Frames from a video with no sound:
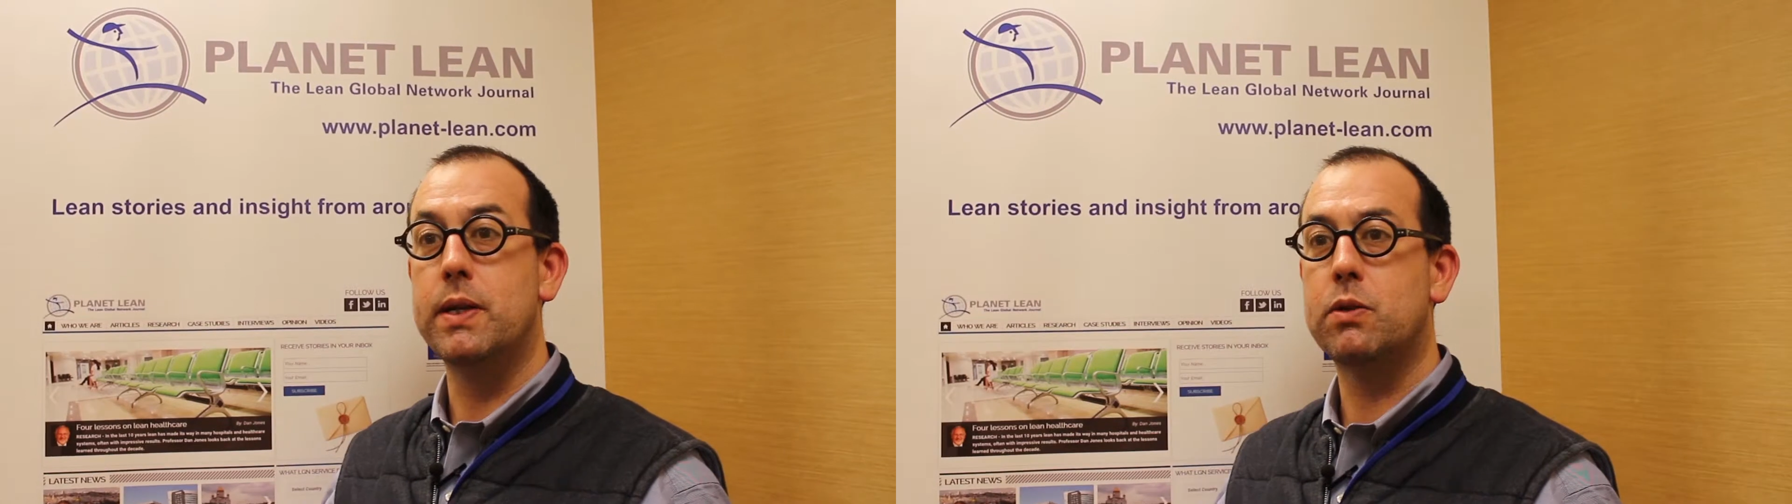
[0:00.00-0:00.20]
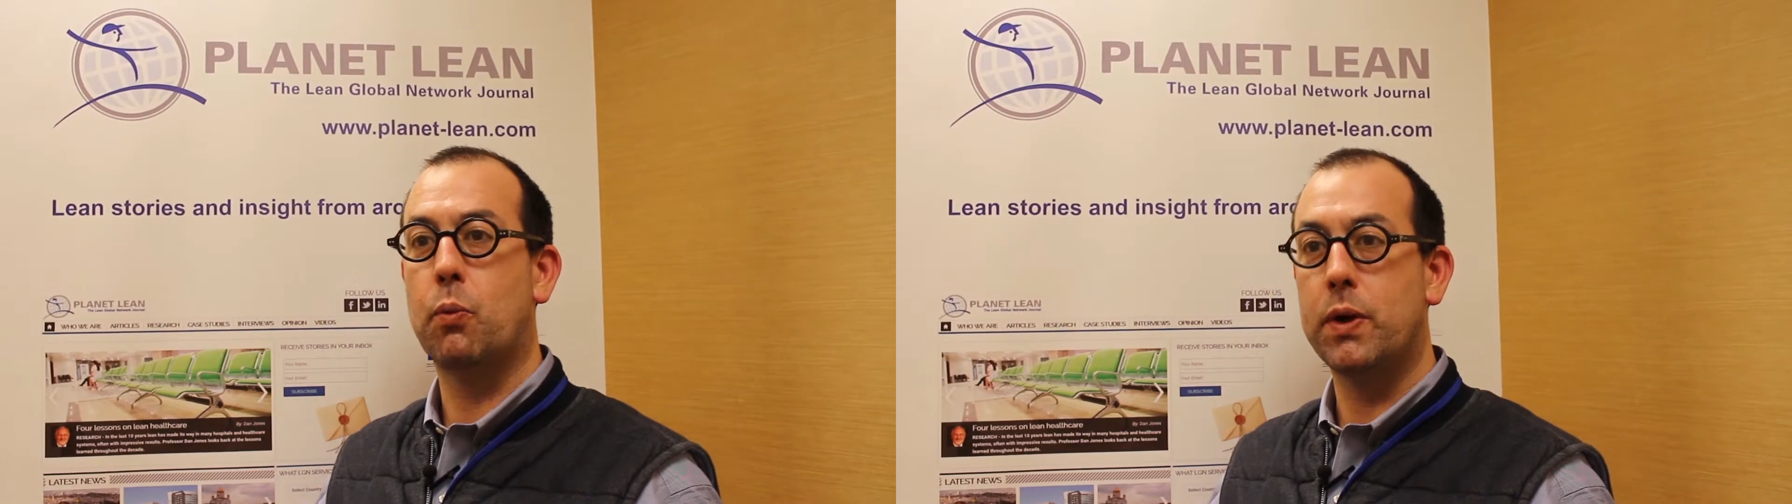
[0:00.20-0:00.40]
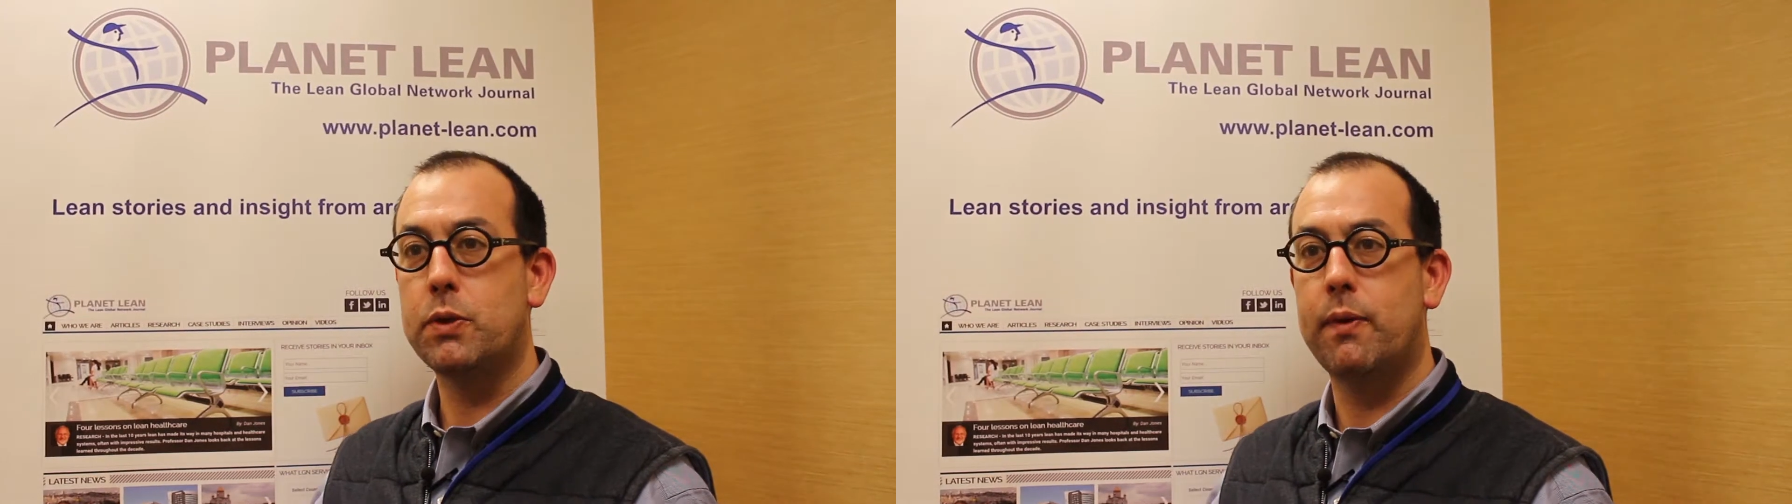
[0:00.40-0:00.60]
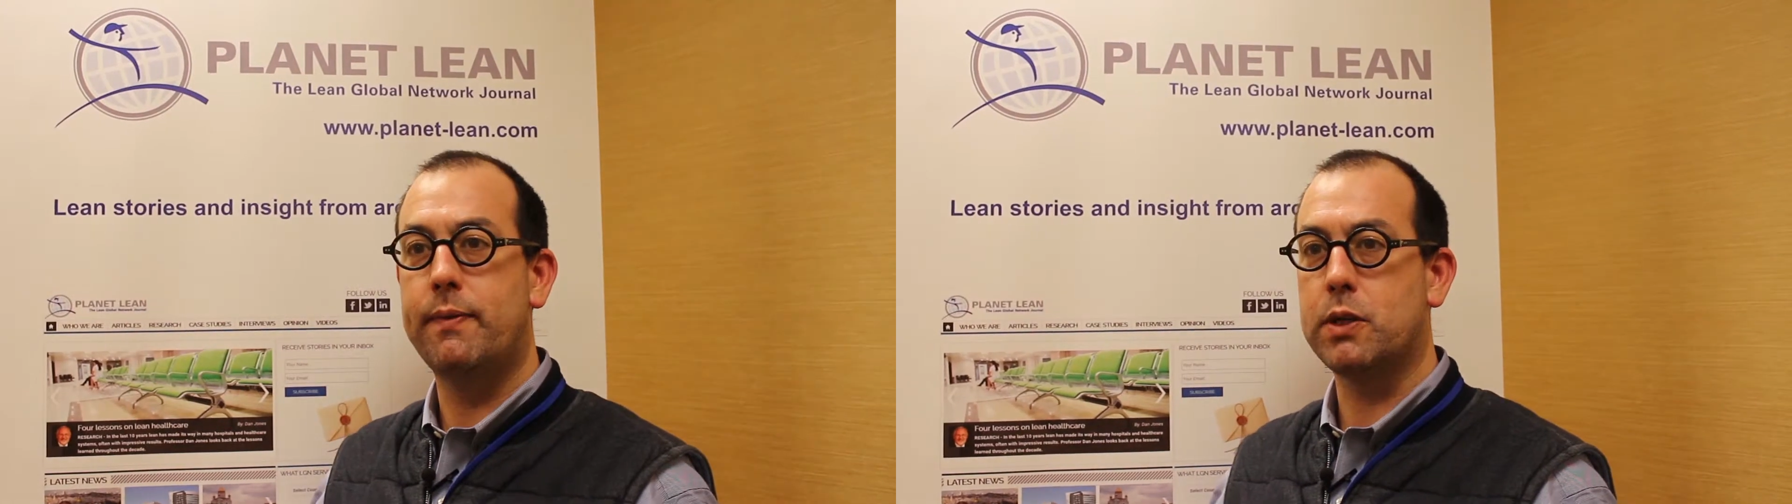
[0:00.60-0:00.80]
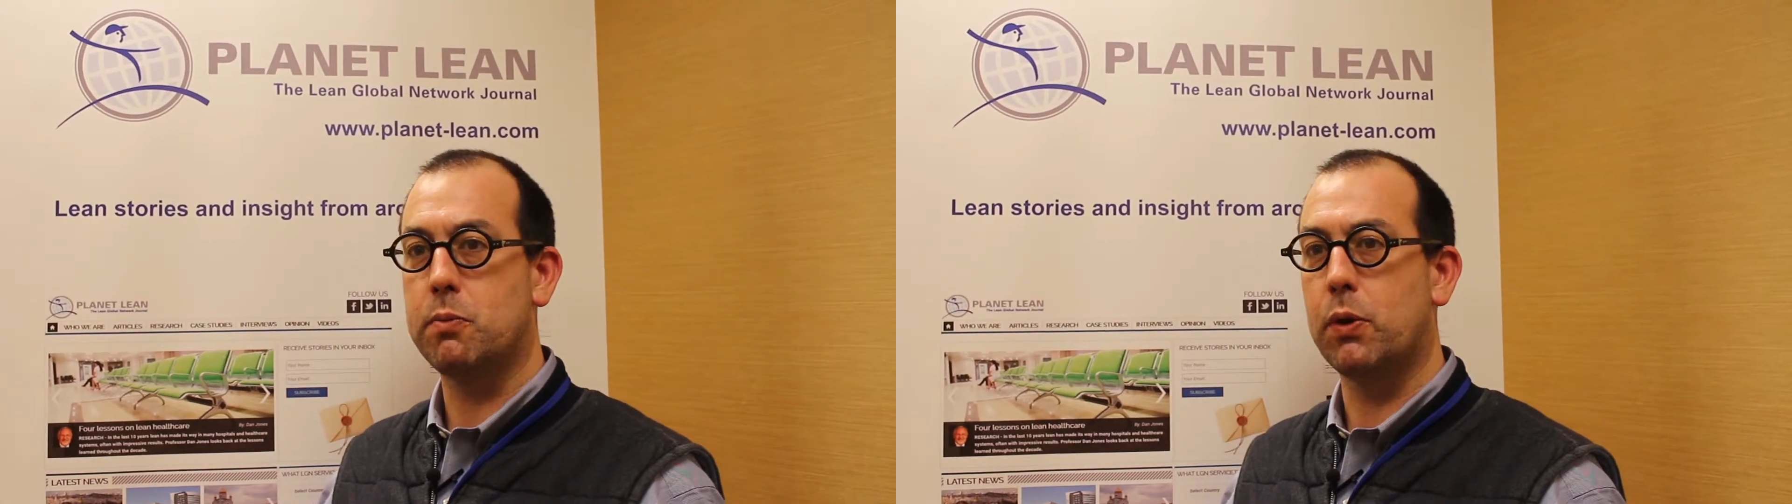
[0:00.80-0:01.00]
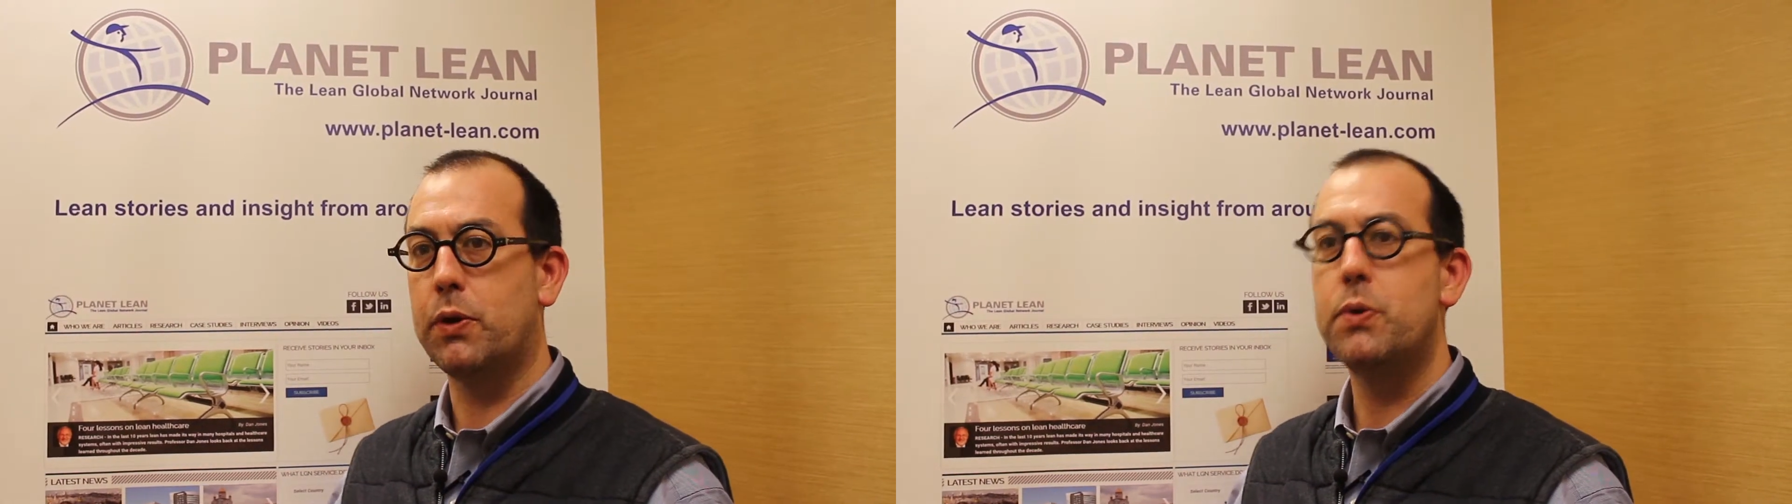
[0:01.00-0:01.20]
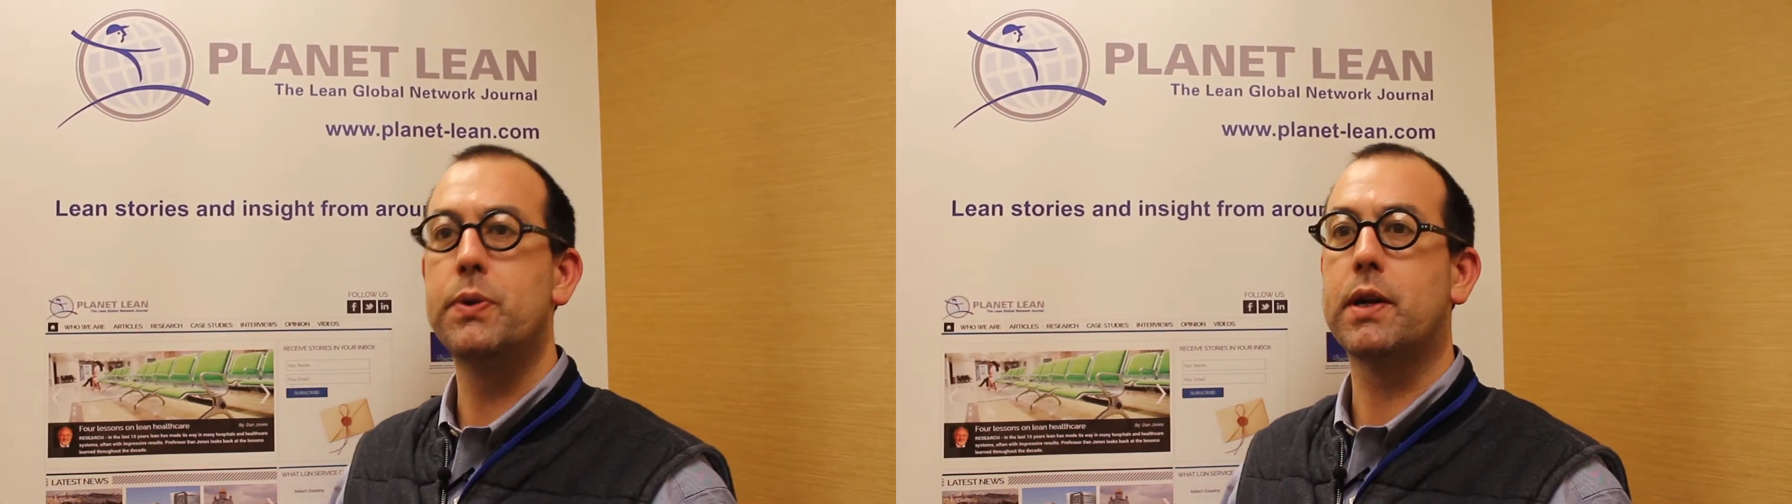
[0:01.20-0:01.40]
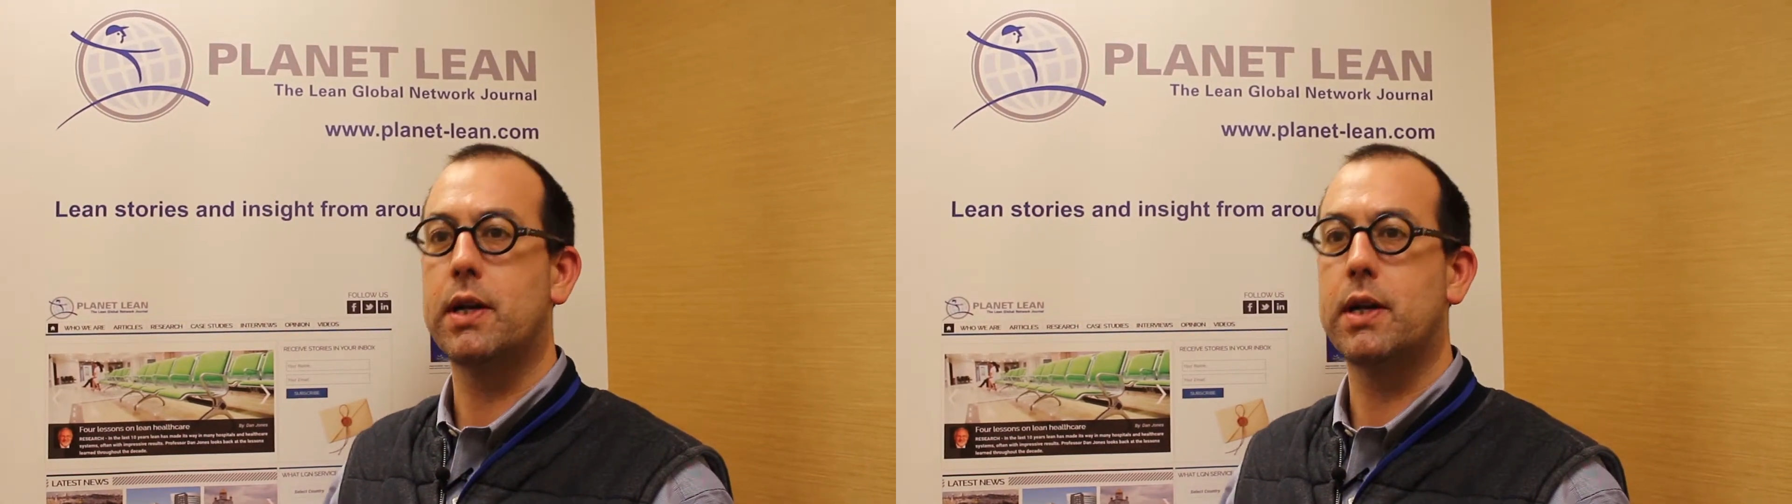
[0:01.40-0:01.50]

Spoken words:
is, once we've explored who the